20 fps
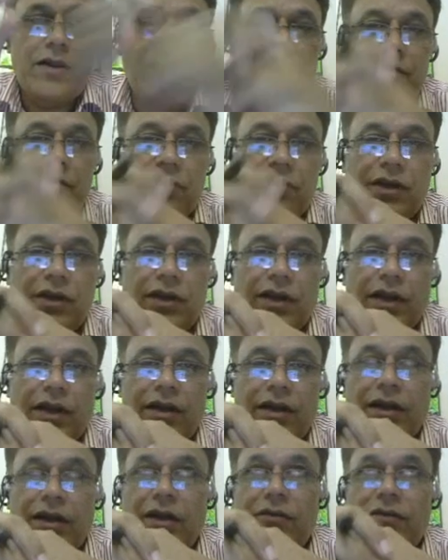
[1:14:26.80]
our seat
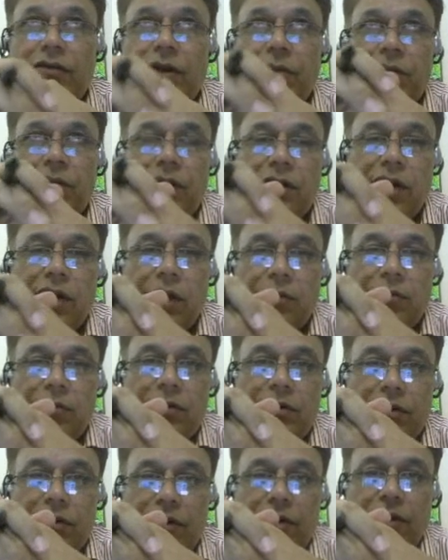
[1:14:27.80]
and give them the
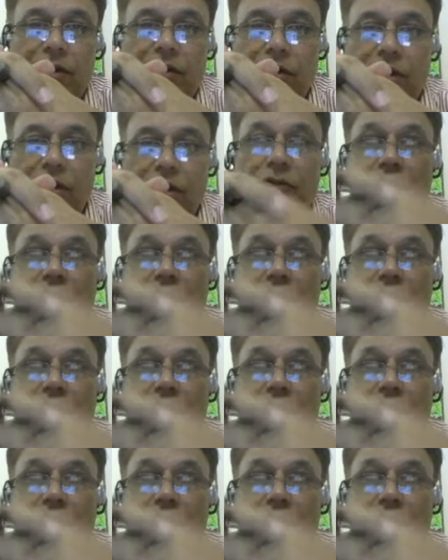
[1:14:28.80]
time. Okay,